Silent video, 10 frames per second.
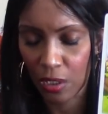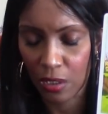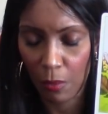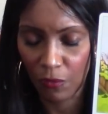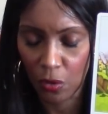So
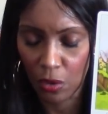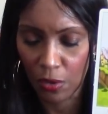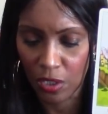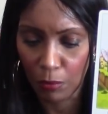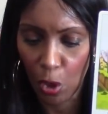some of you
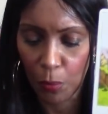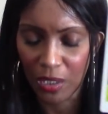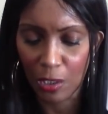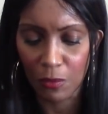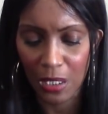guys, it might
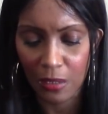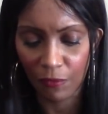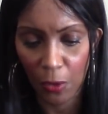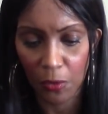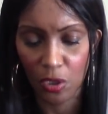be that you need to
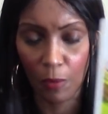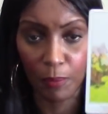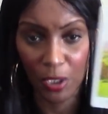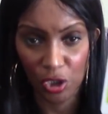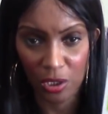focus
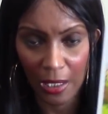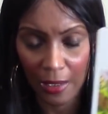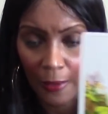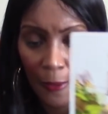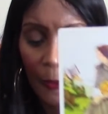on
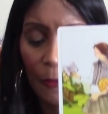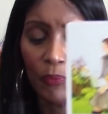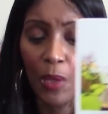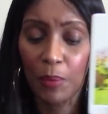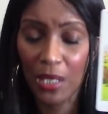budgeting,
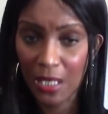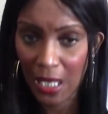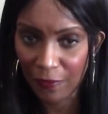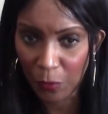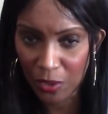being
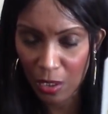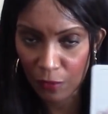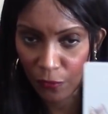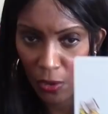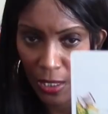careful with
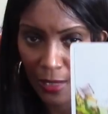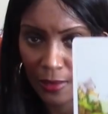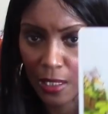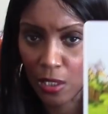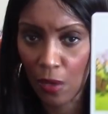those
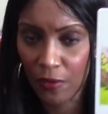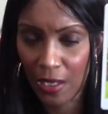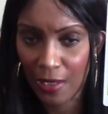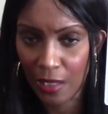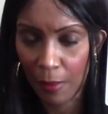finances over the
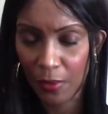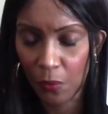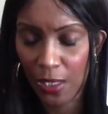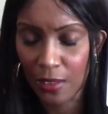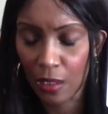next couple
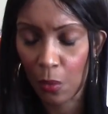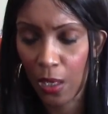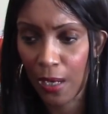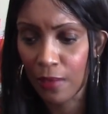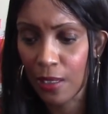of weeks,
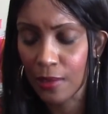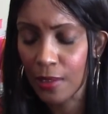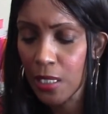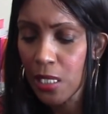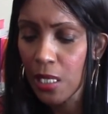Aquarius.